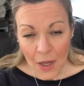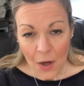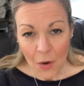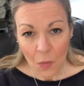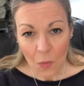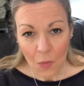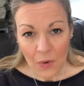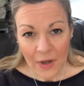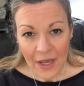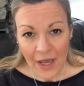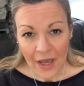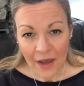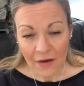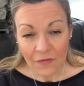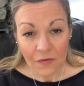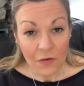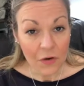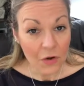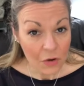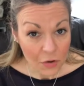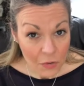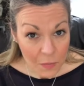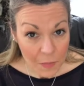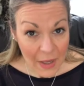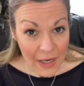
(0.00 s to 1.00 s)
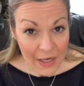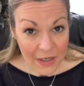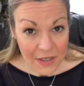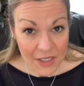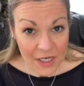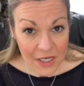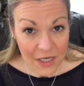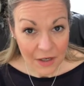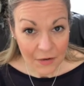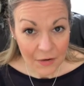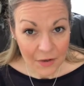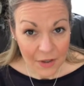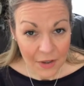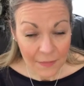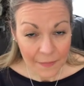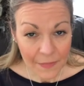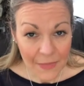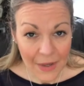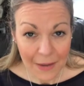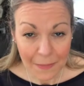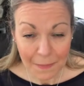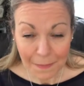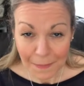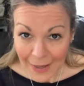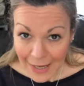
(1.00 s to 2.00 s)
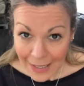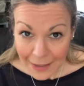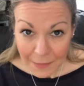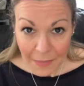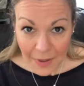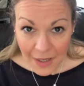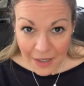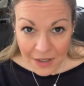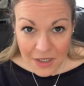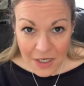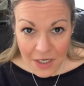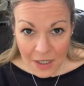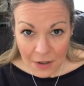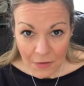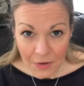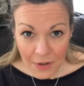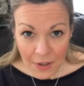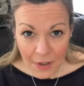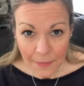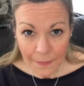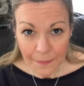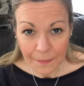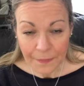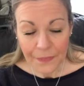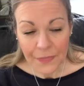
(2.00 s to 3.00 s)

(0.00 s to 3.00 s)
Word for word: we have good bacteria and bad bacteria.